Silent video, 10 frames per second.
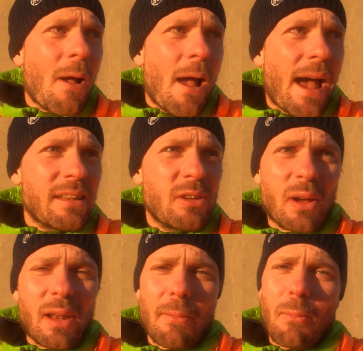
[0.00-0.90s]
and you
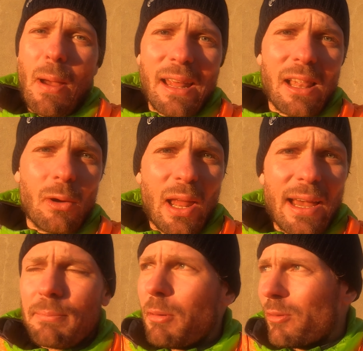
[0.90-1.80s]
get a better low
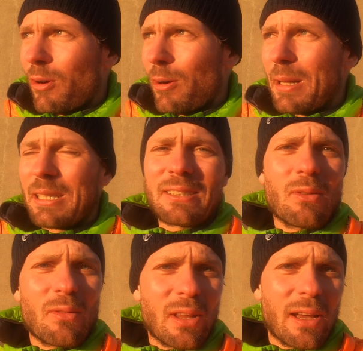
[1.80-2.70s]
light performance
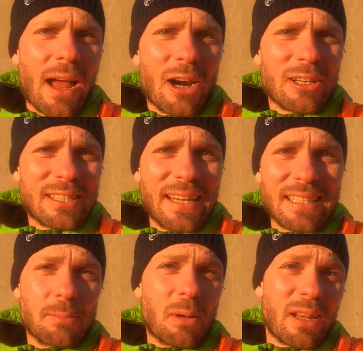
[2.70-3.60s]
with the
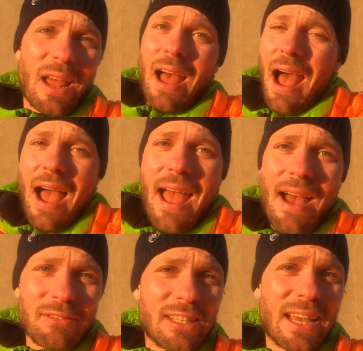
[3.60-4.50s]
R6, but I
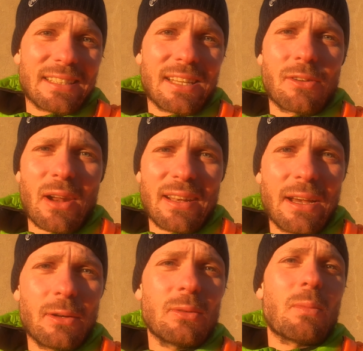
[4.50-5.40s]
haven't tested right
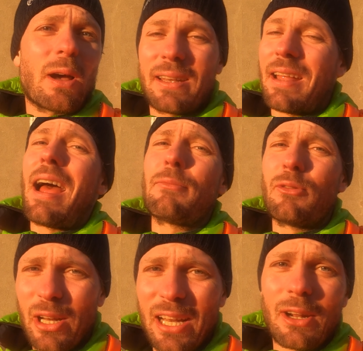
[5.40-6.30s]
now, but I'm
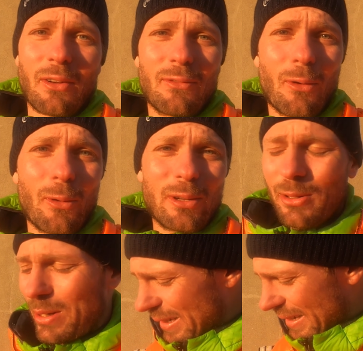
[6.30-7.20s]
really looking forward
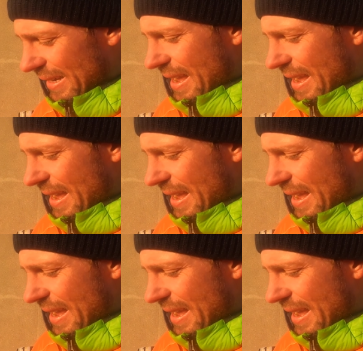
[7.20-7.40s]
to it.